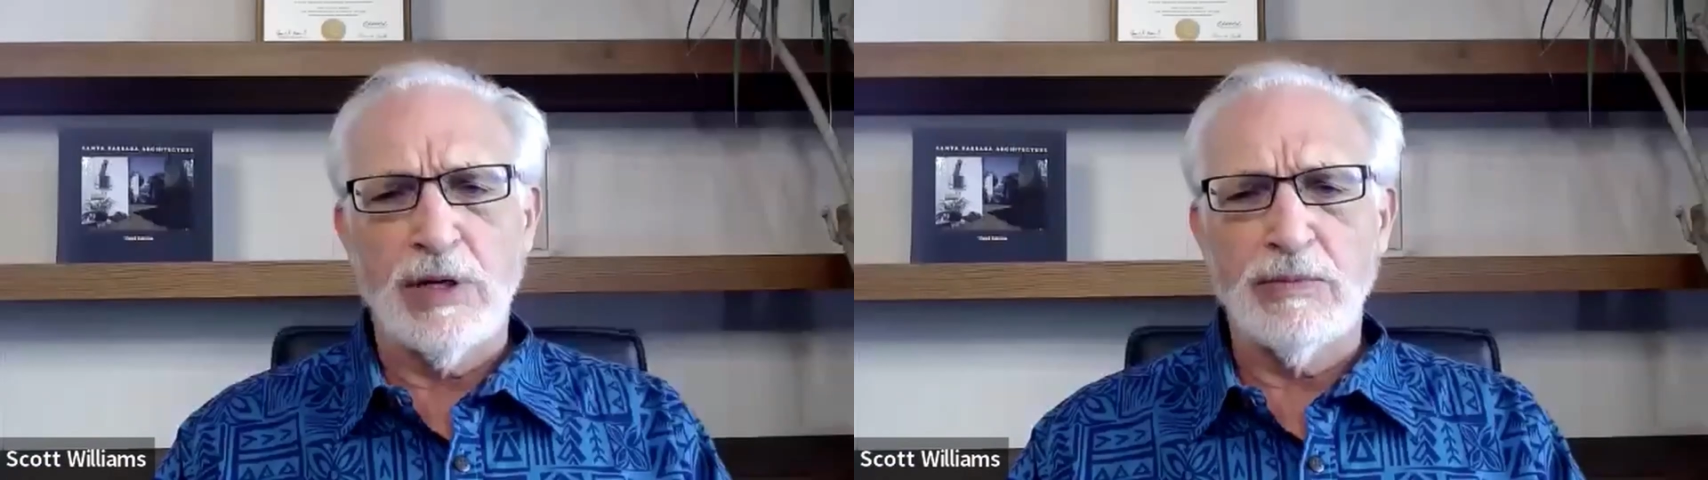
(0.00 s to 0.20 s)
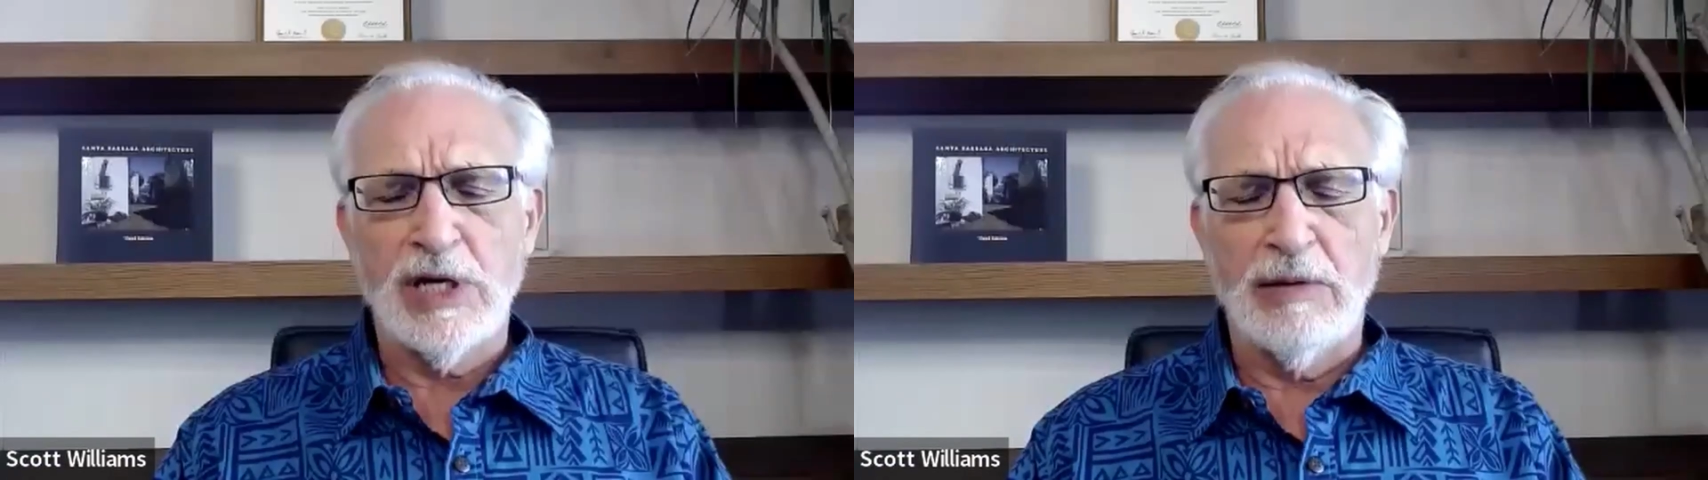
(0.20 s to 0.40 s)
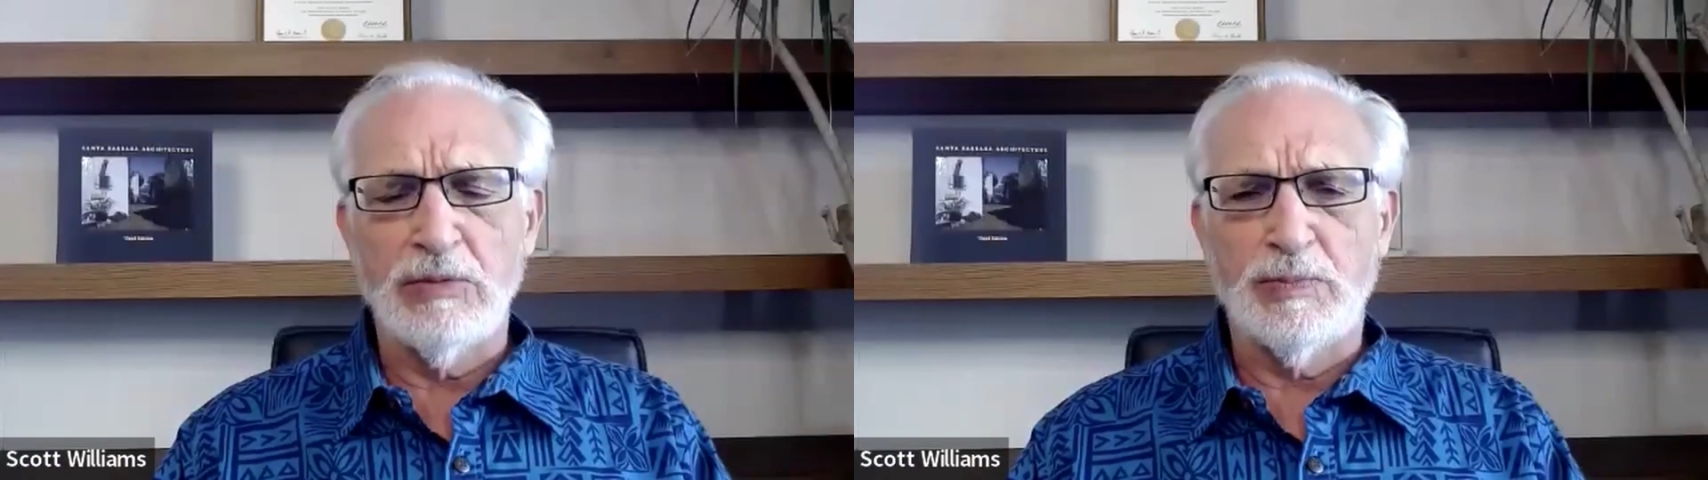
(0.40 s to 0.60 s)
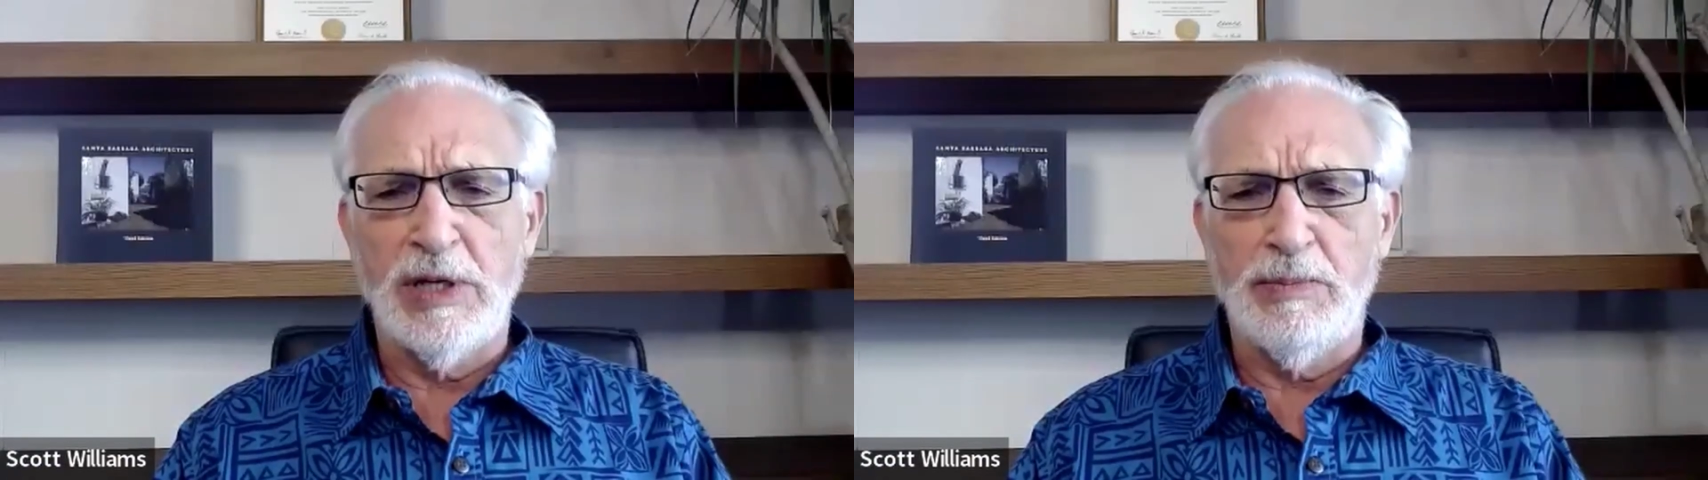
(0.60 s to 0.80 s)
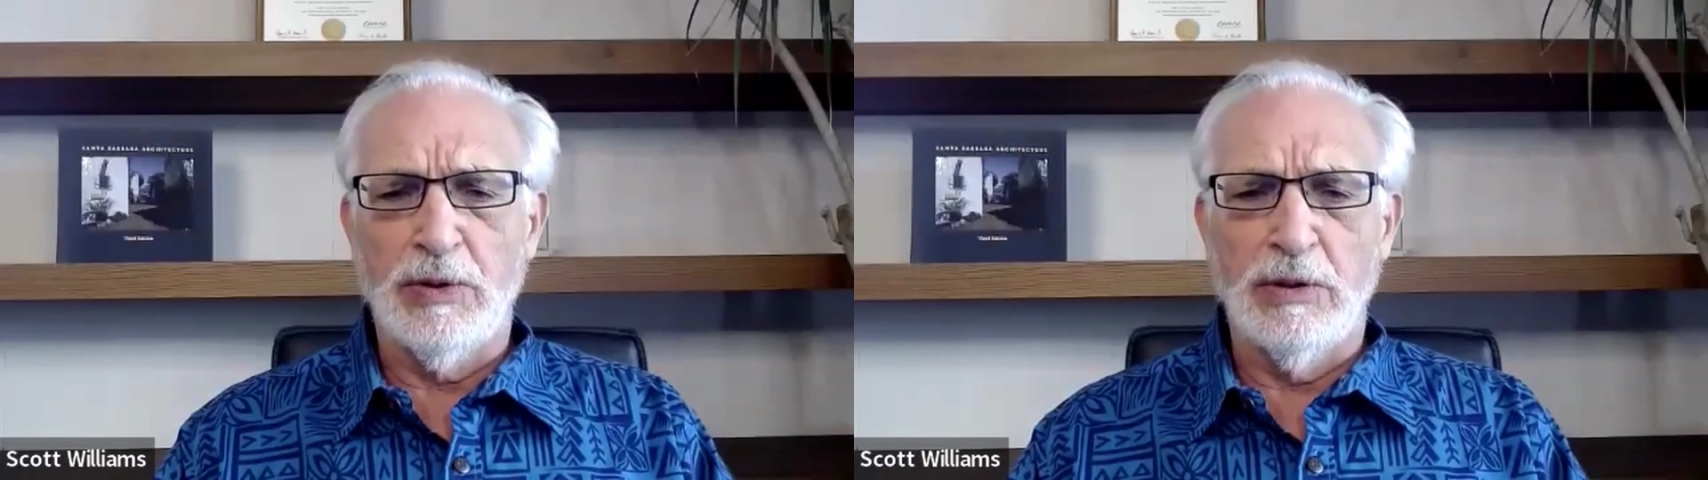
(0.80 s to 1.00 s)
sometimes
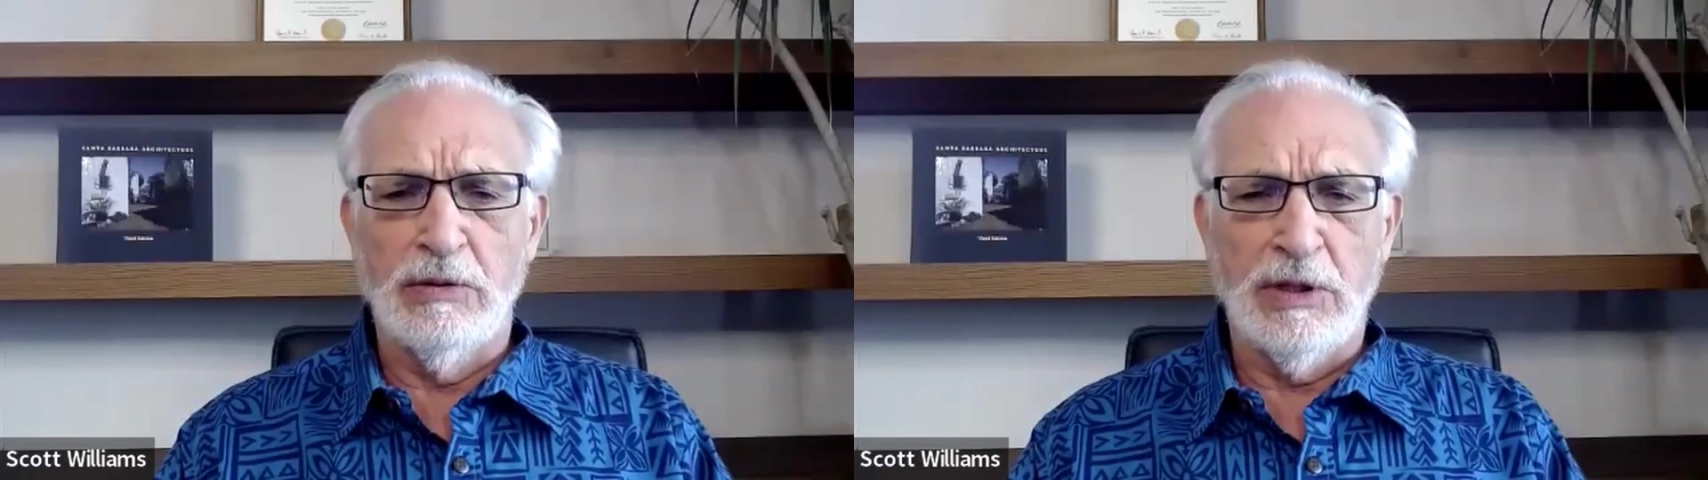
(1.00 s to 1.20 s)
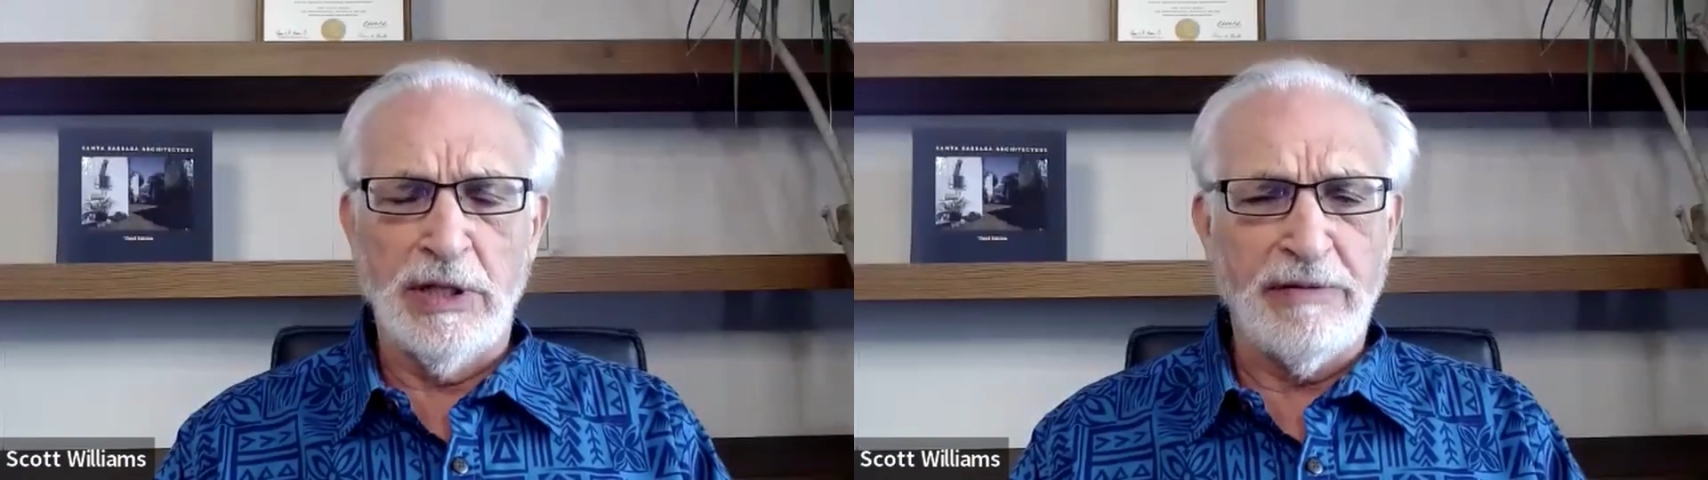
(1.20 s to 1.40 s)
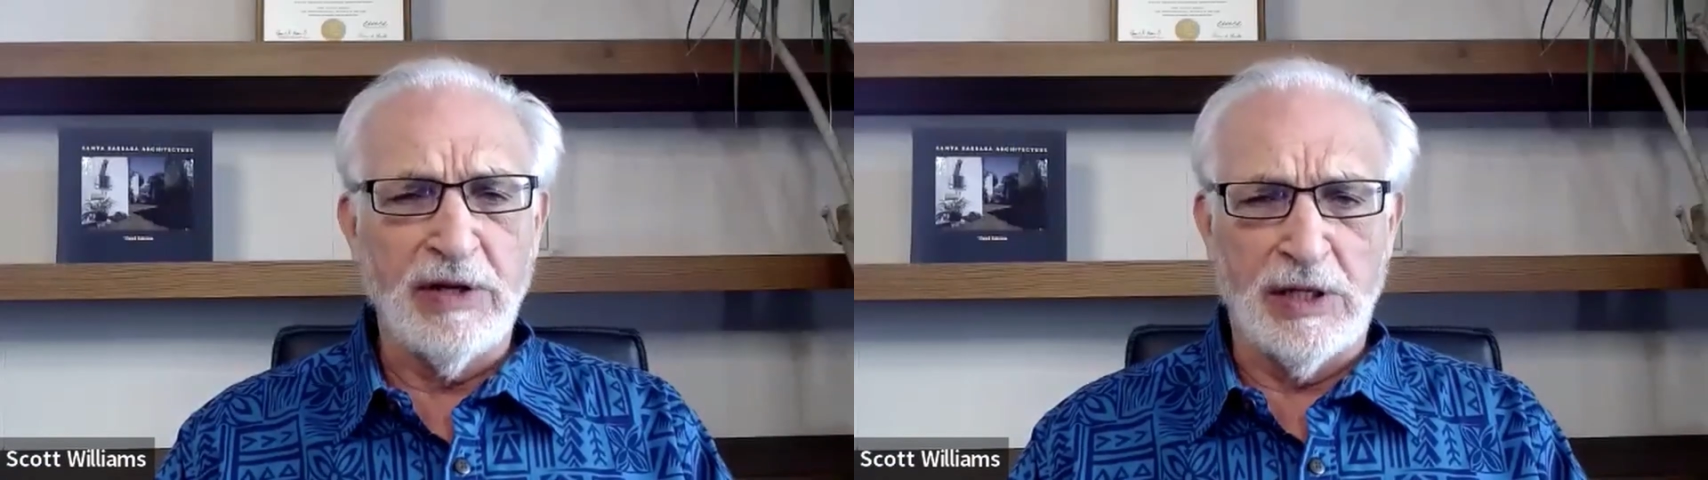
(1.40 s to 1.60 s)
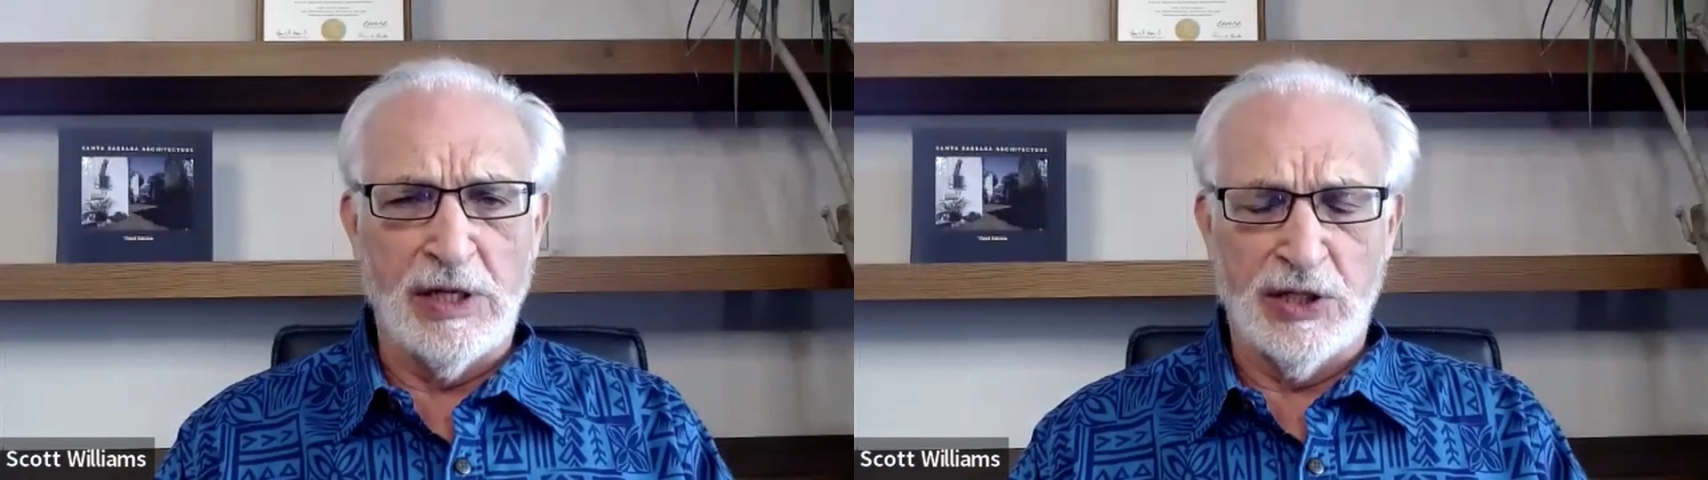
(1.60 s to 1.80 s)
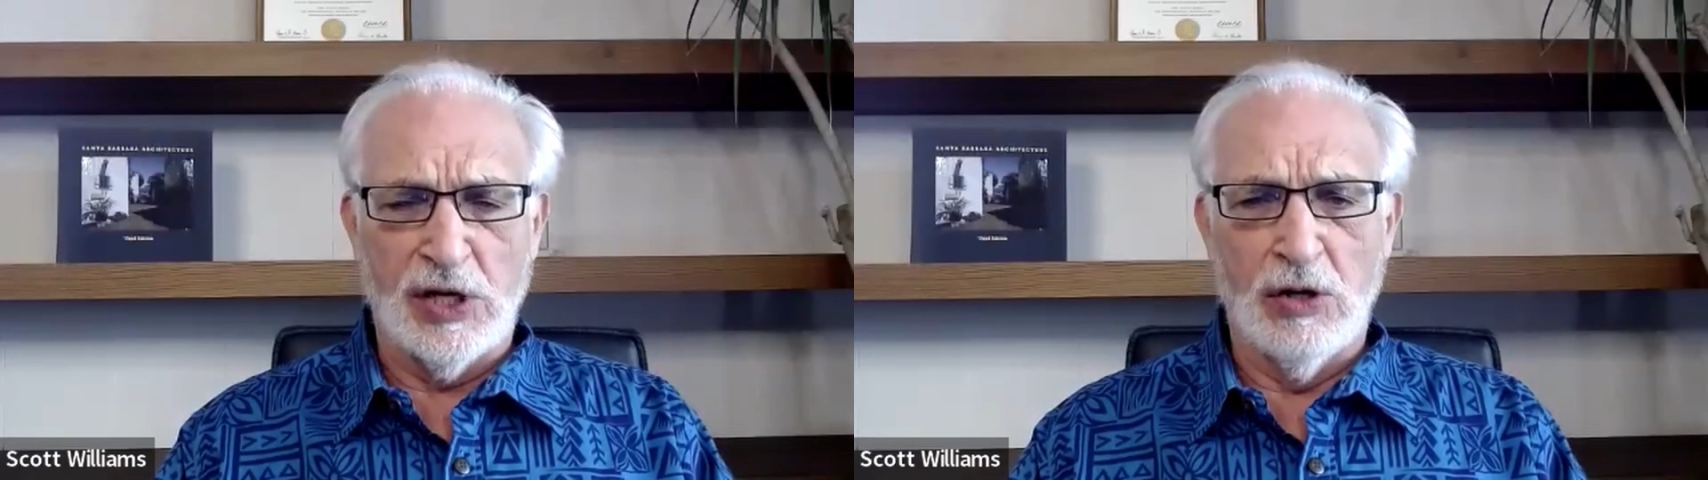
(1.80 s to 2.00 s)
people live in
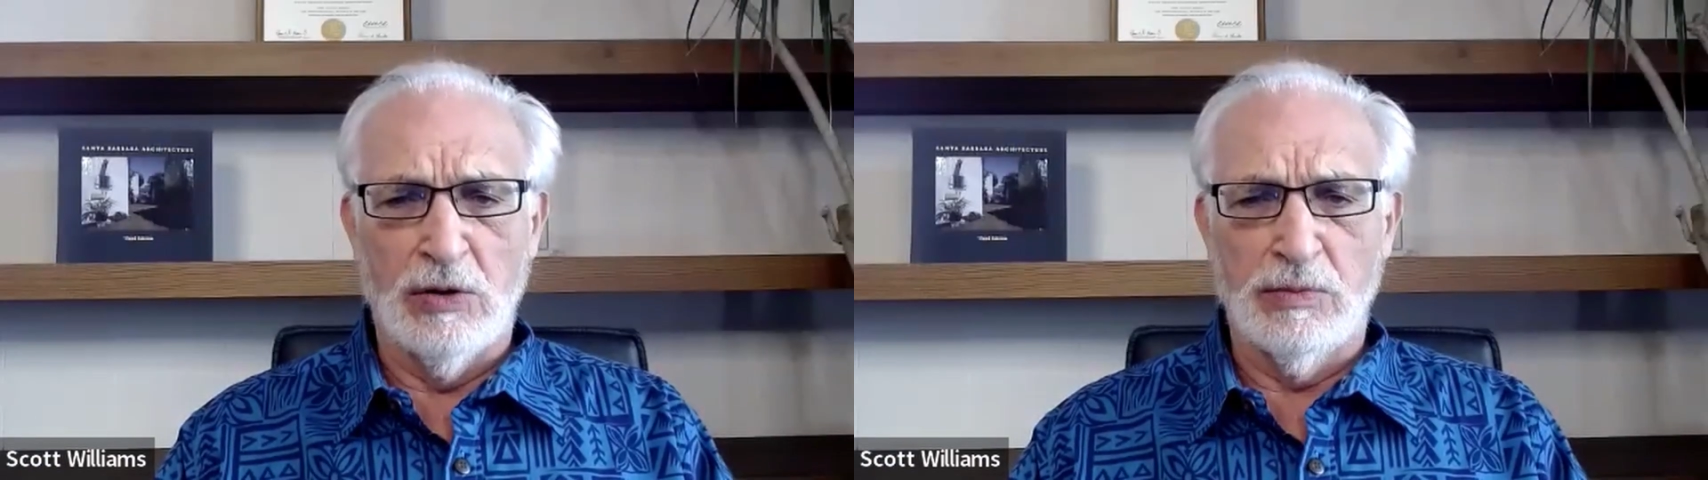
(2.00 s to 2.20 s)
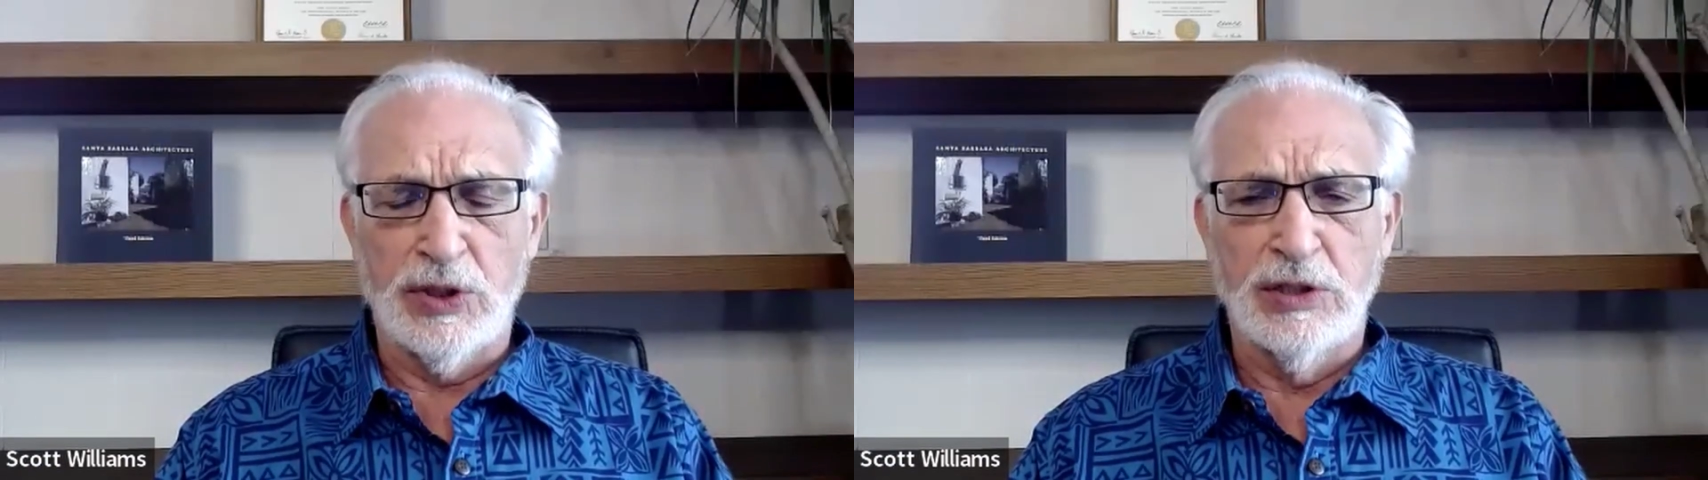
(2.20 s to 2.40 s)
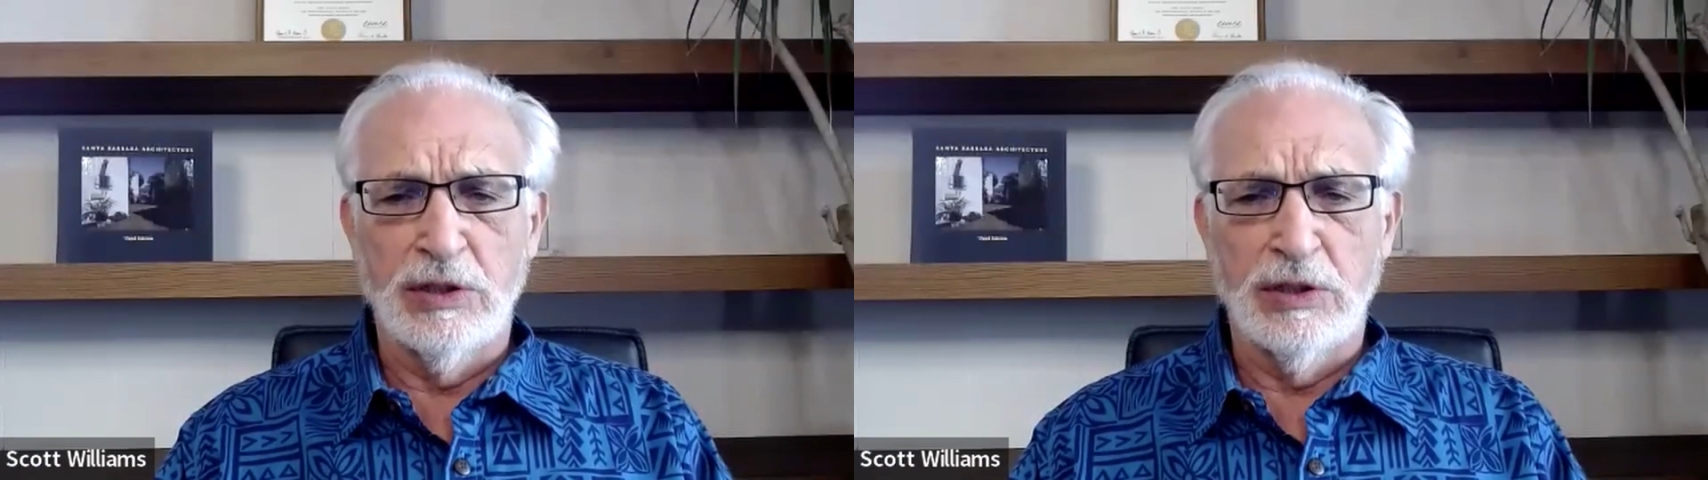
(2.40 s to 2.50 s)
these homes.